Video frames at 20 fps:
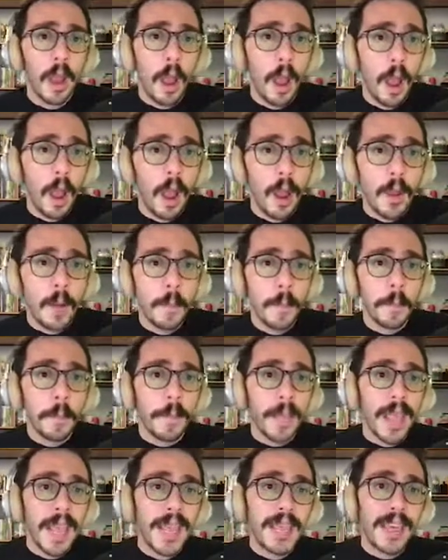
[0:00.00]

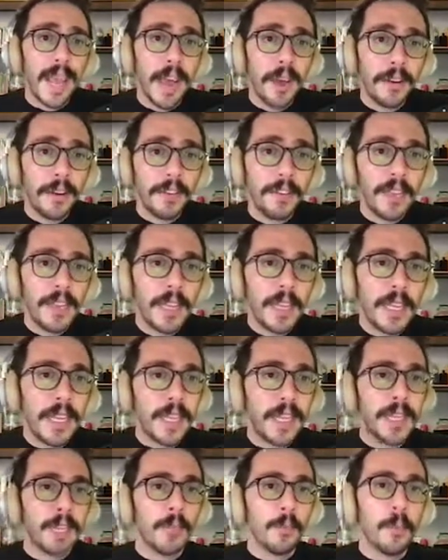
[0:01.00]
And out of
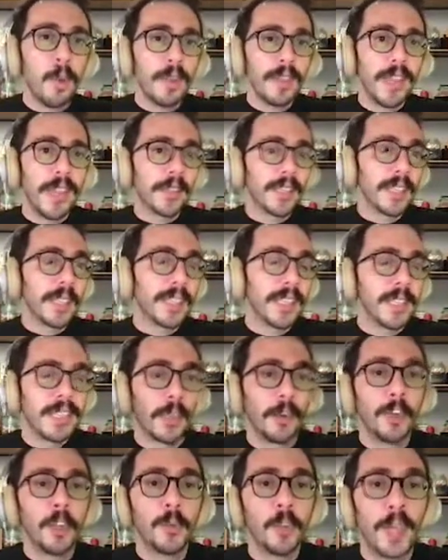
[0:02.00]
the
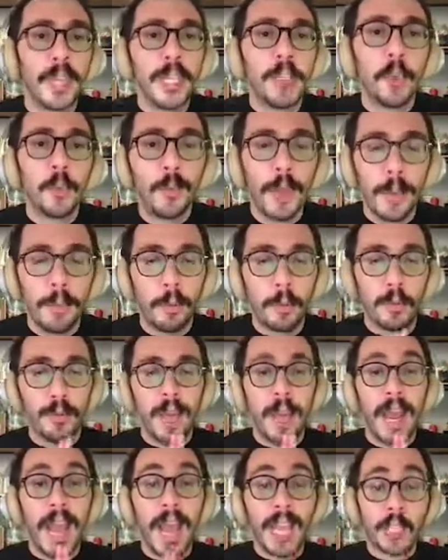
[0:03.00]
1,622 people
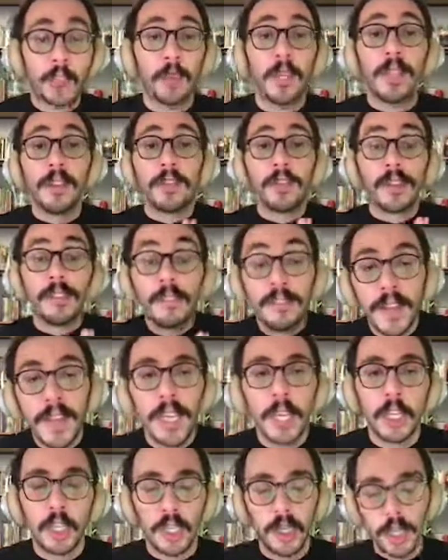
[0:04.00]
that actually
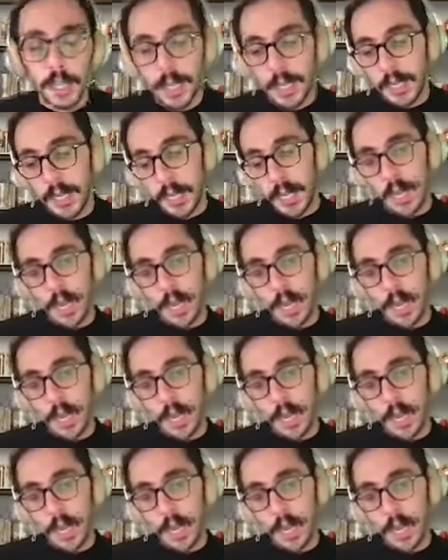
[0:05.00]
finished the